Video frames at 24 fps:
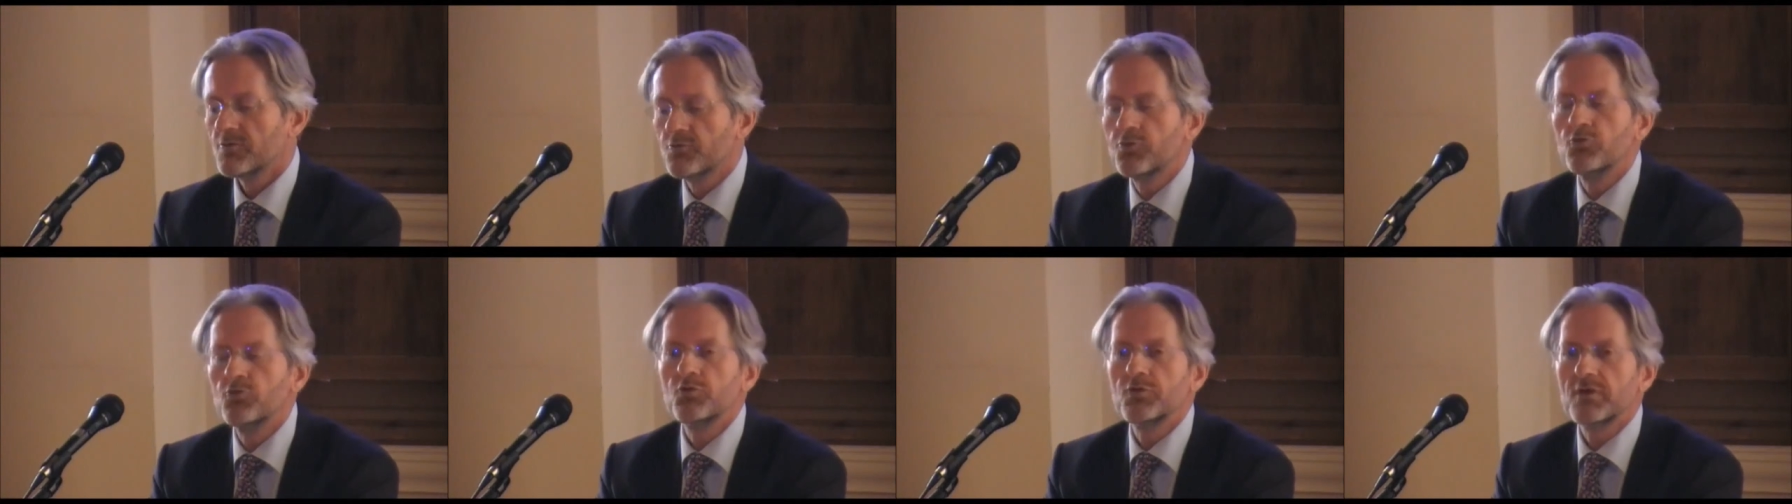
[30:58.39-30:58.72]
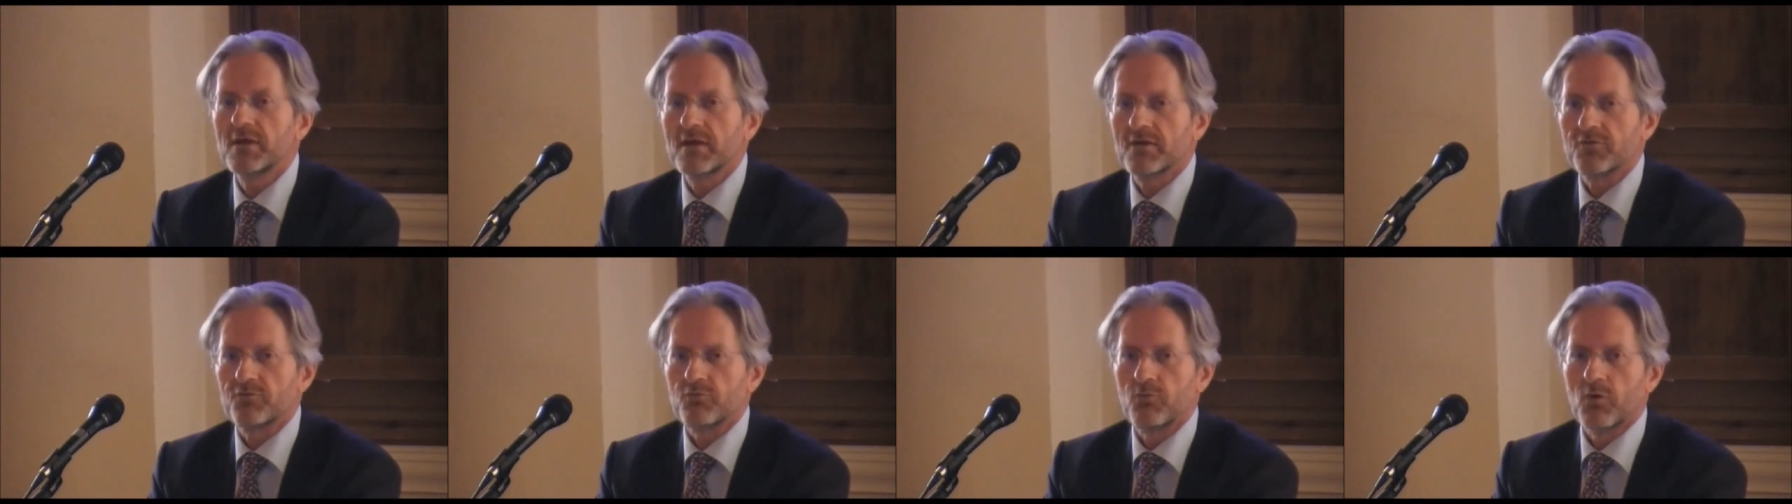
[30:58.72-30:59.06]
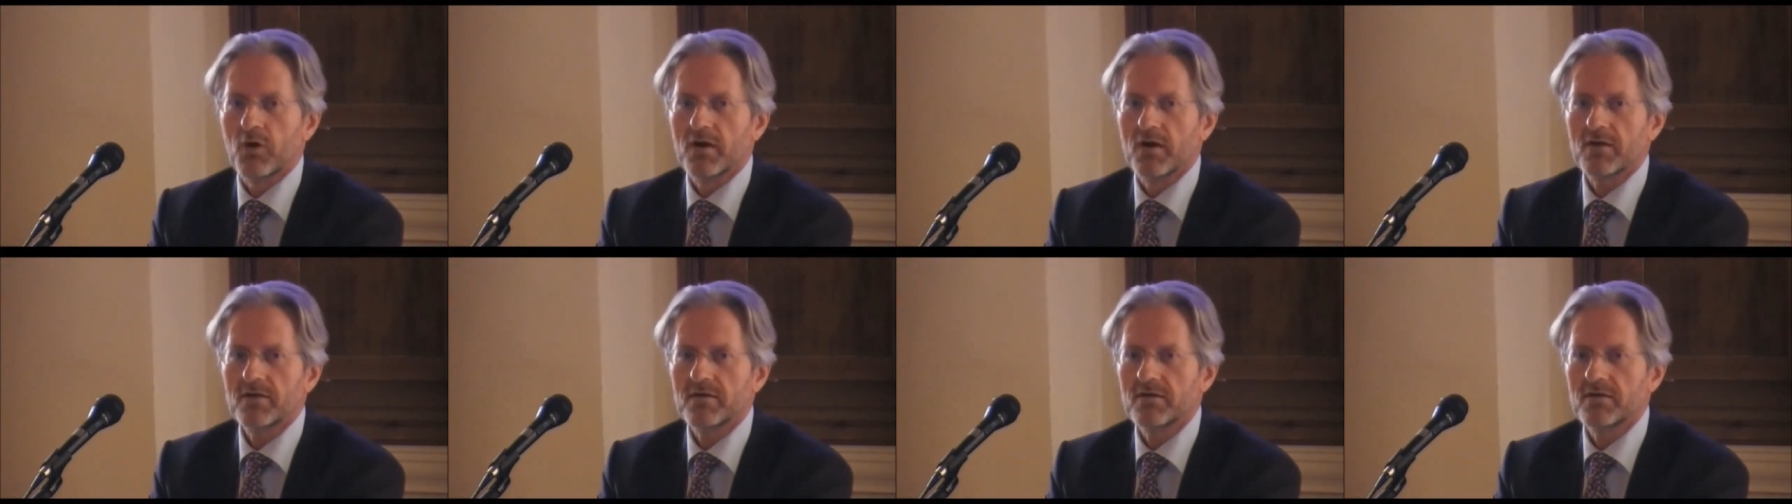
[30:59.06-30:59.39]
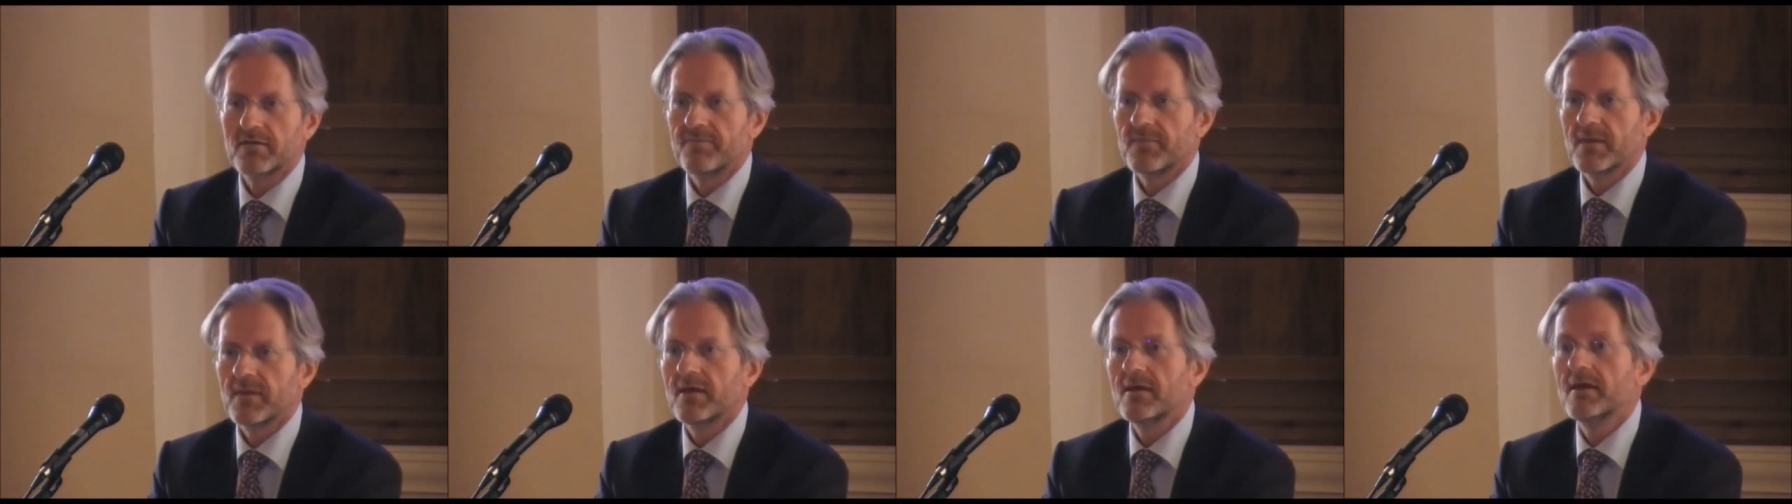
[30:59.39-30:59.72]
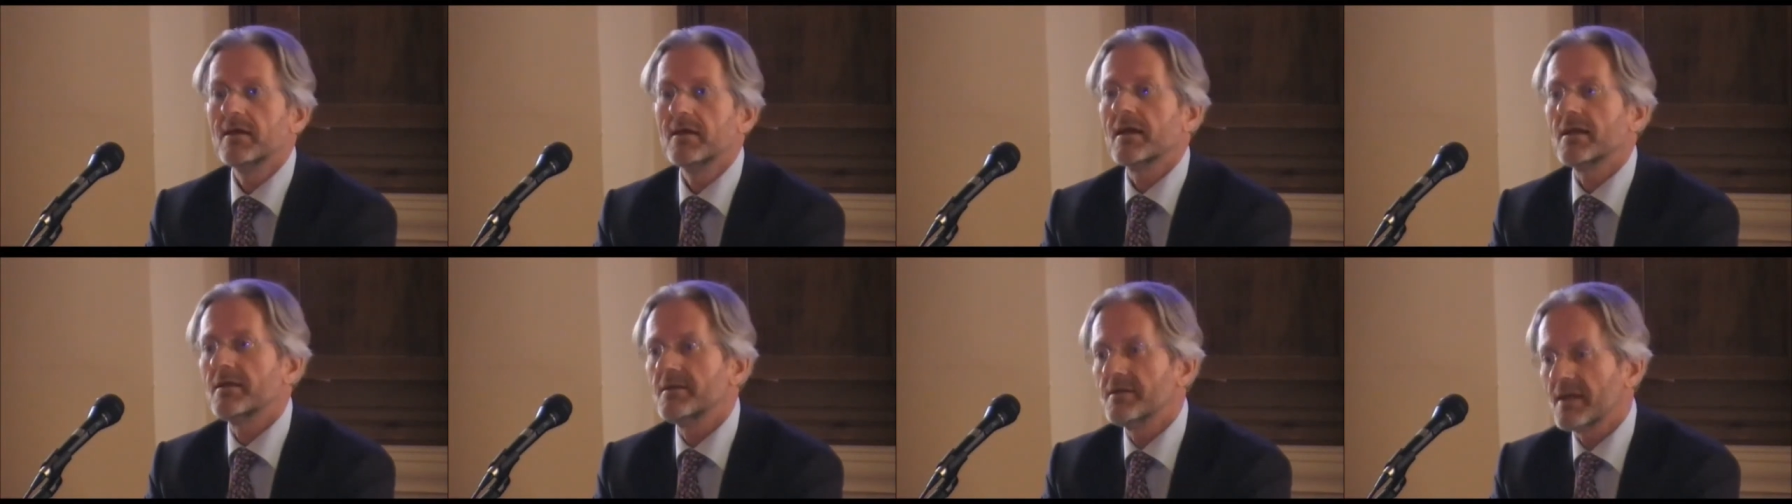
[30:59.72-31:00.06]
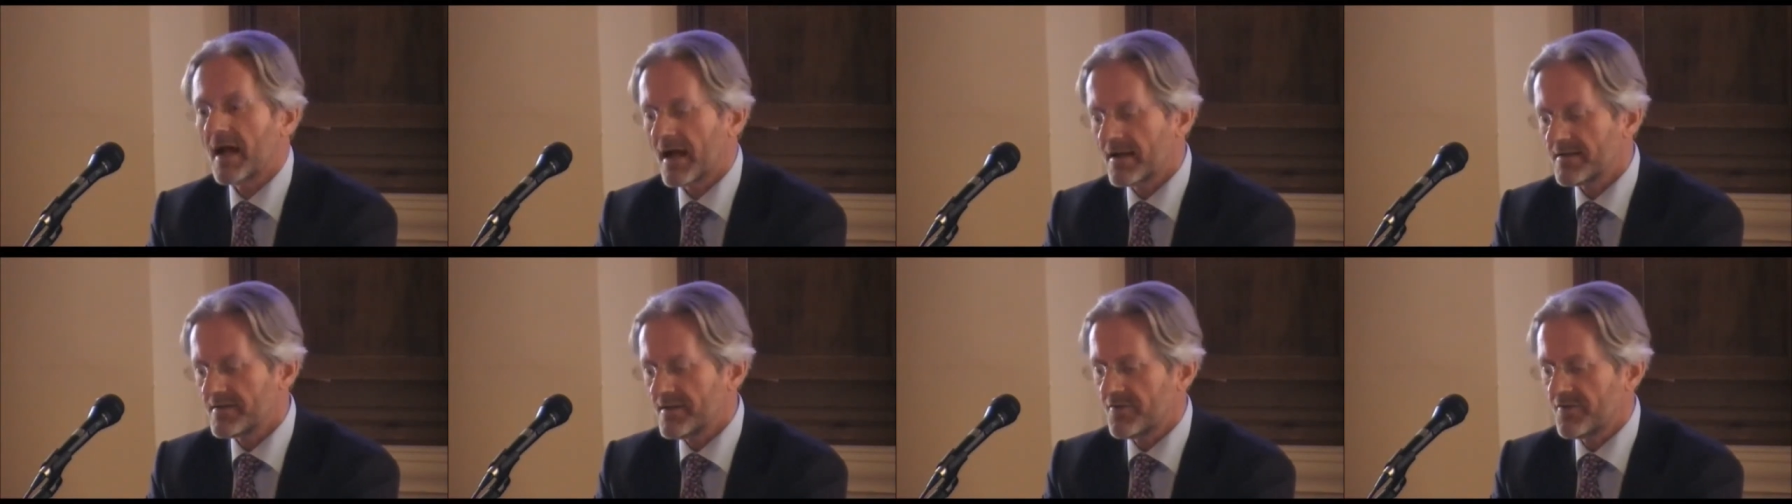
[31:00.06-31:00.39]
two years' work, and
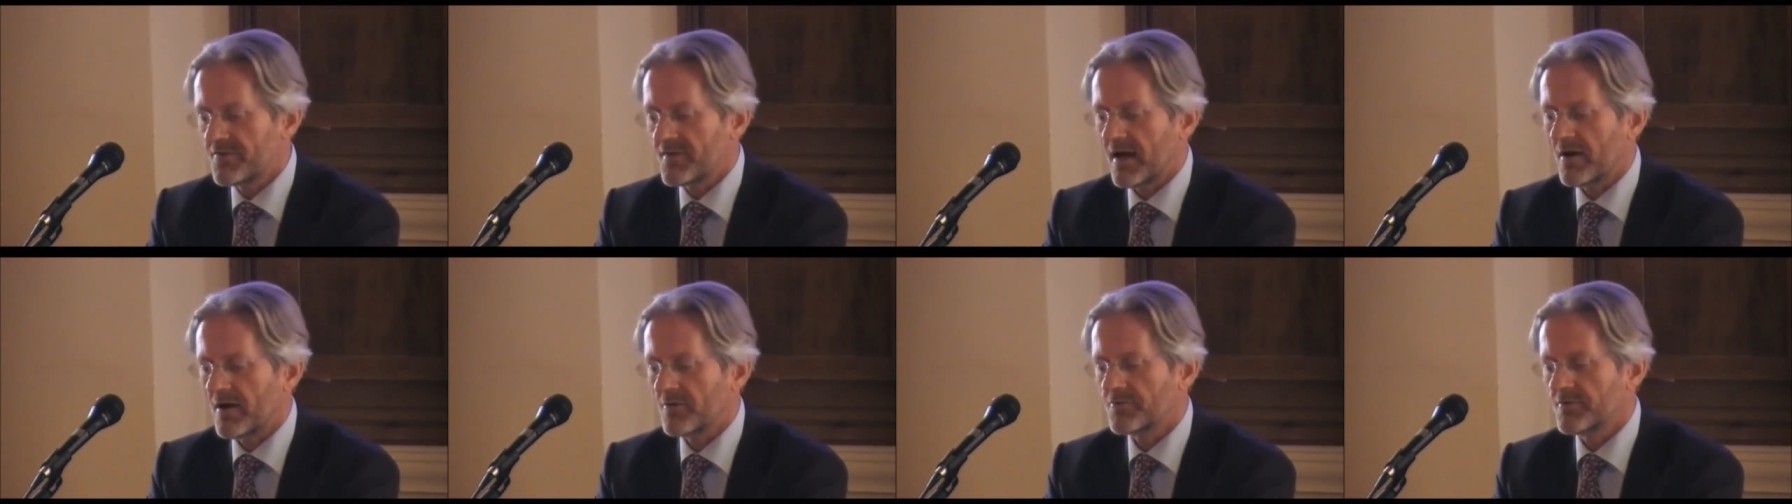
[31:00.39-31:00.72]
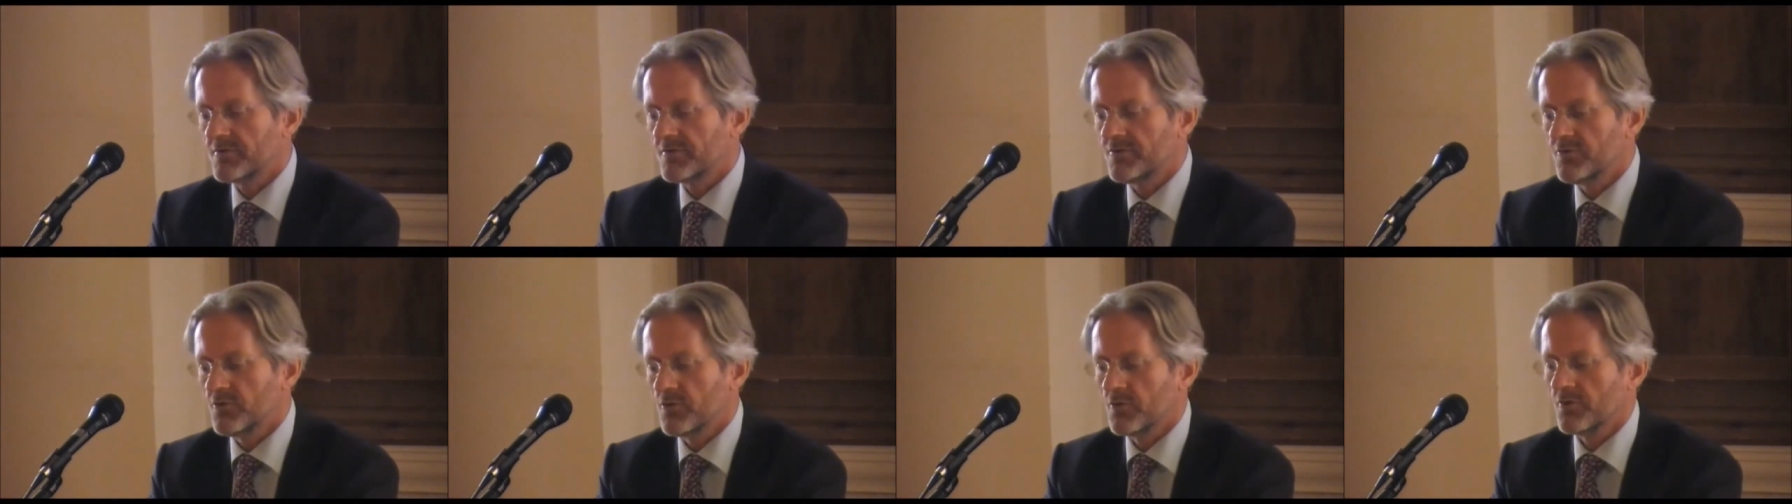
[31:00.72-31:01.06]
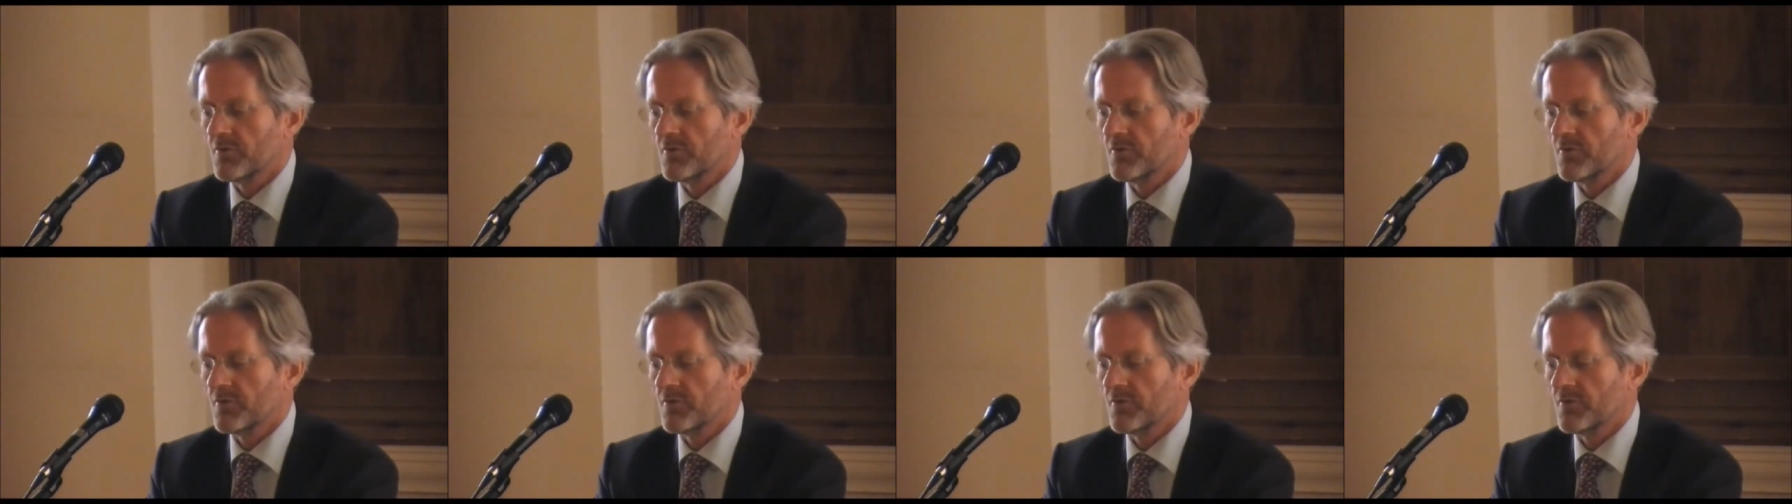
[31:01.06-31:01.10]
90,000